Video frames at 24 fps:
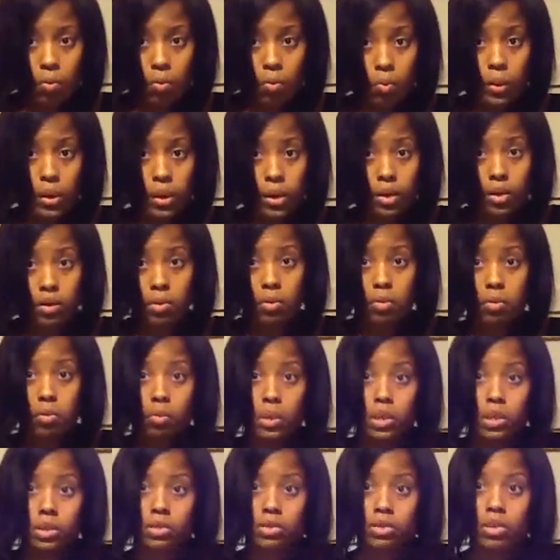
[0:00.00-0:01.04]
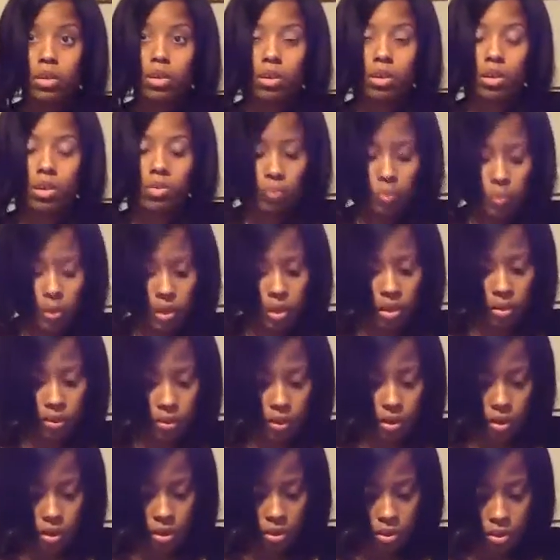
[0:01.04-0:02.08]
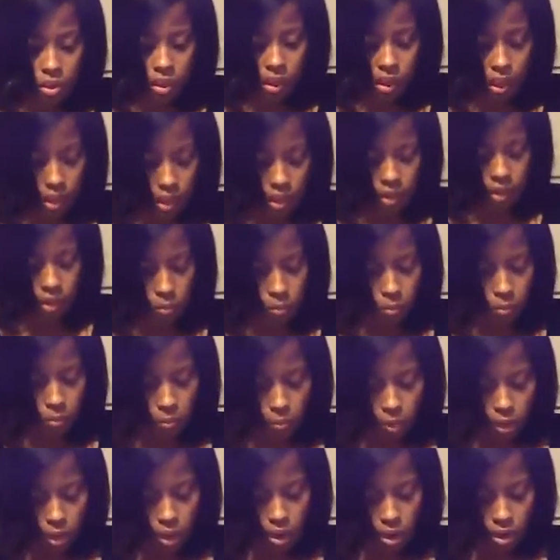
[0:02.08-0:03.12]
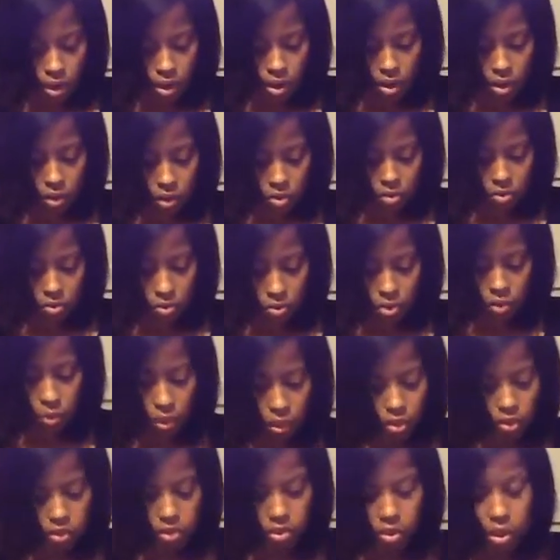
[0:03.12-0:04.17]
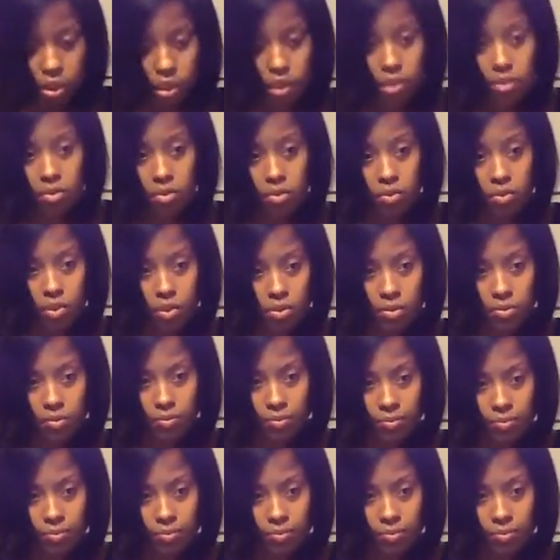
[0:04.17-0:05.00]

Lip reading: Well, we'll start off with a little game I call question and answering.